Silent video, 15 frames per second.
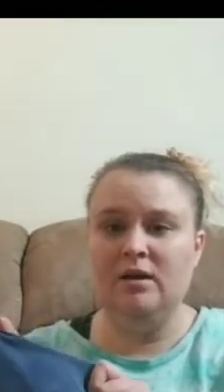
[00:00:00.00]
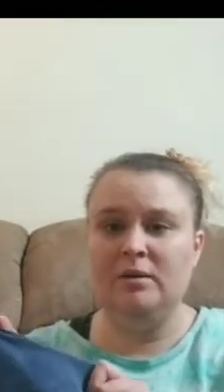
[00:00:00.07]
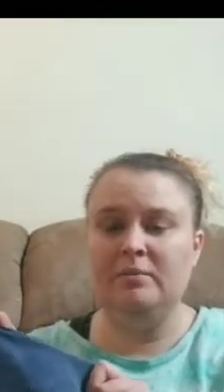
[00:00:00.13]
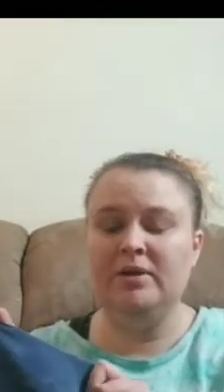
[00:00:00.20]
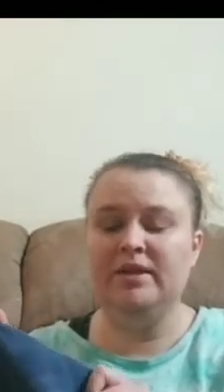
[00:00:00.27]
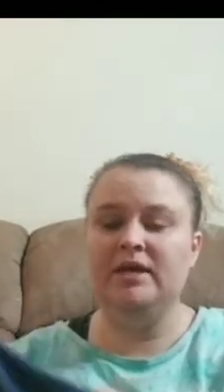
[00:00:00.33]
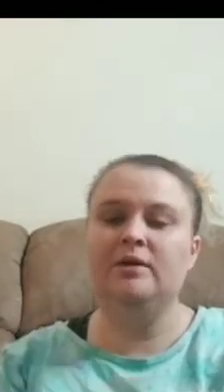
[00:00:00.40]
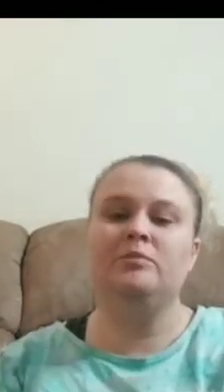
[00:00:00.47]

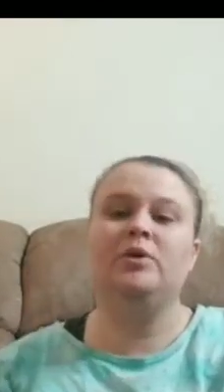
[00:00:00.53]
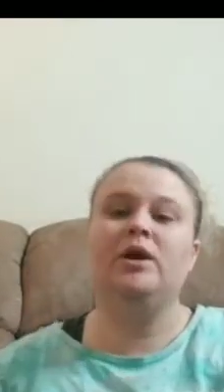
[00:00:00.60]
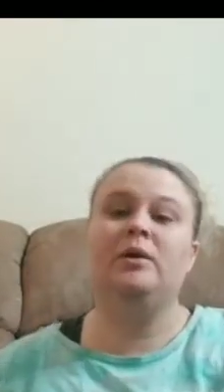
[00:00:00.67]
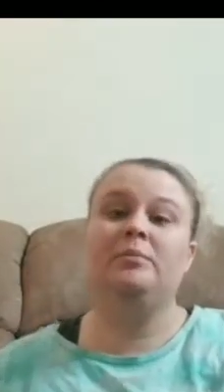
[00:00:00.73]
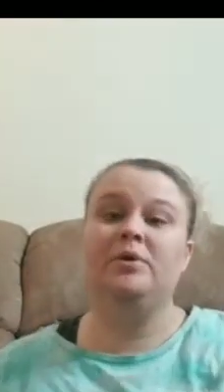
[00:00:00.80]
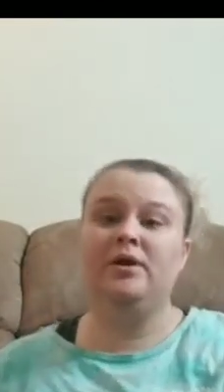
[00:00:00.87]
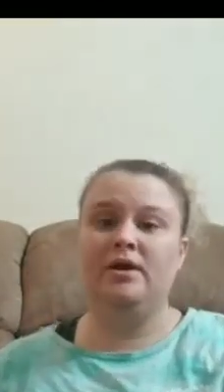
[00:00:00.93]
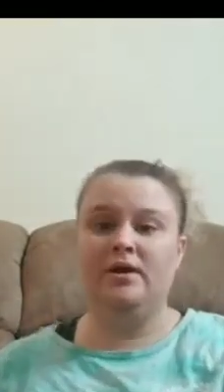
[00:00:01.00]
but then when I
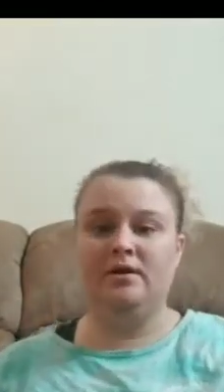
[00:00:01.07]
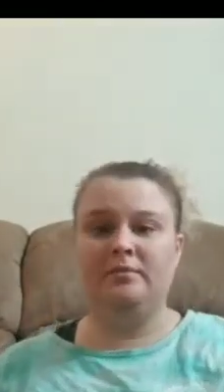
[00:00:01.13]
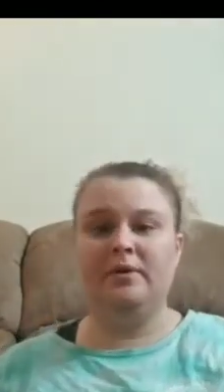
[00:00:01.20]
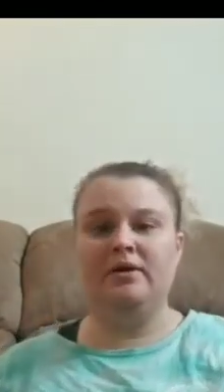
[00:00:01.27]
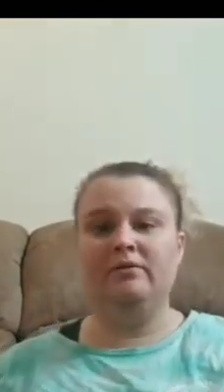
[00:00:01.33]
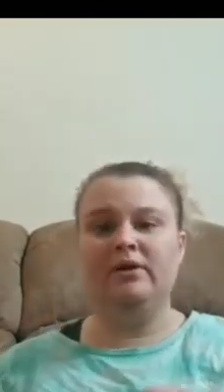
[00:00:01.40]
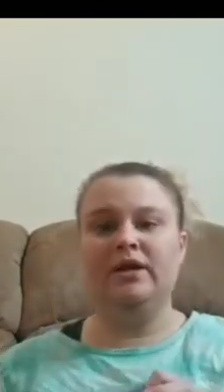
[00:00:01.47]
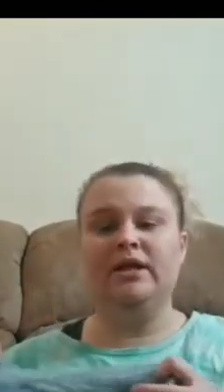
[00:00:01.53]
put it under
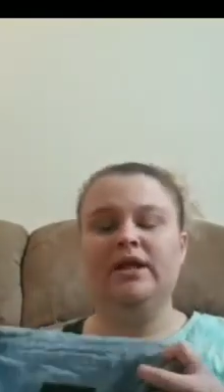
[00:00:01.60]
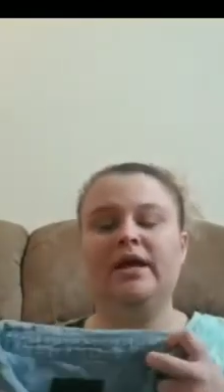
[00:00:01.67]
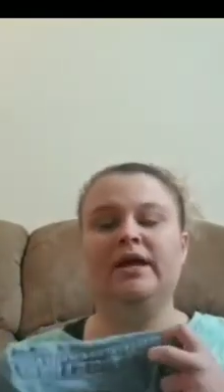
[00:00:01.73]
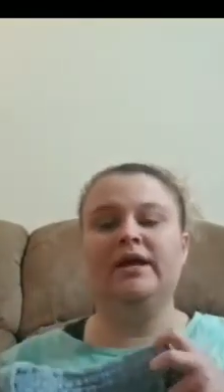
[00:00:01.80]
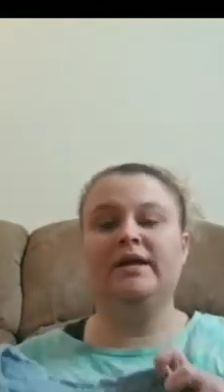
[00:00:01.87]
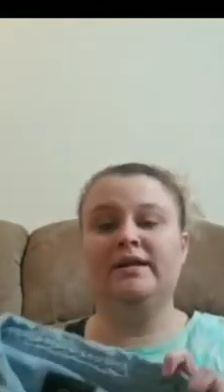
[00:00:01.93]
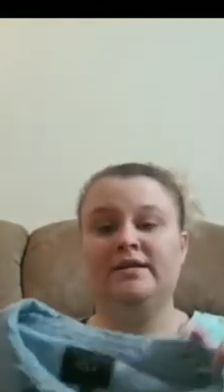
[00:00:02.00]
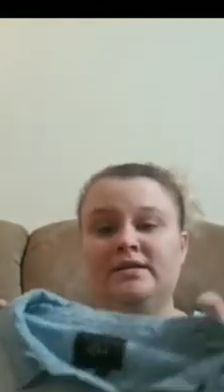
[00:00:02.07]
my ring light it